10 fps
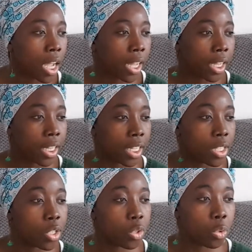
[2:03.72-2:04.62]
I
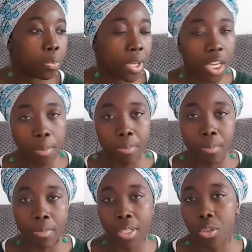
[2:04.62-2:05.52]
need to pick up
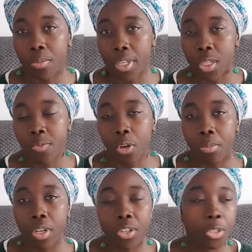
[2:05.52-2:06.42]
Little Miss
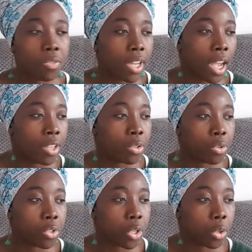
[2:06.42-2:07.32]
from nursery and
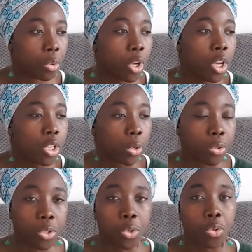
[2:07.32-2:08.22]
also go
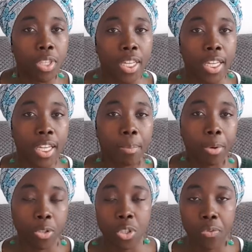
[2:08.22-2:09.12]
to the
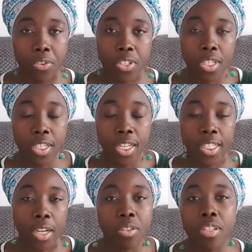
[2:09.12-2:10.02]
post office to
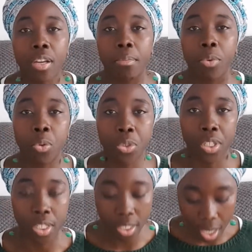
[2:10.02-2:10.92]
send out some
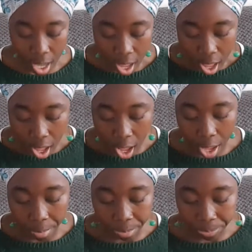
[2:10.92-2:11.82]
orders.
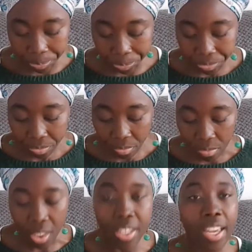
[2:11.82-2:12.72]

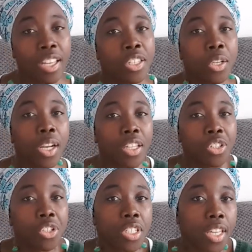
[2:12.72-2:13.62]
So
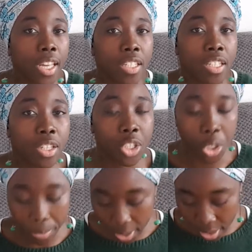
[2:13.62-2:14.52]
let's just get
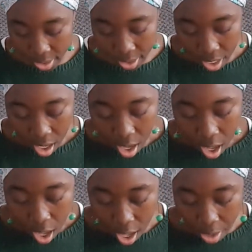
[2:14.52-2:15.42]
to it.
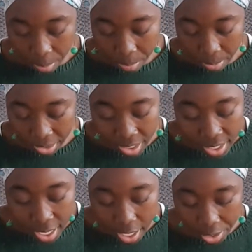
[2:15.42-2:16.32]
As I
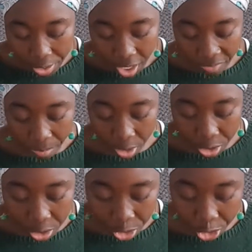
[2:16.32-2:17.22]
said, I don't have much
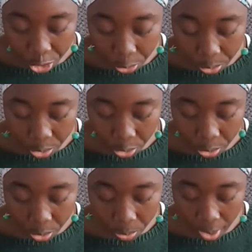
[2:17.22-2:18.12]
to show
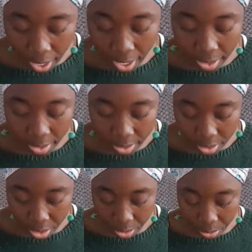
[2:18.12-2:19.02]
you, and
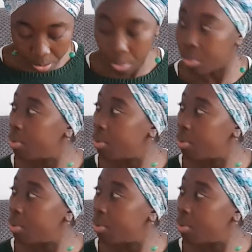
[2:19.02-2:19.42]
so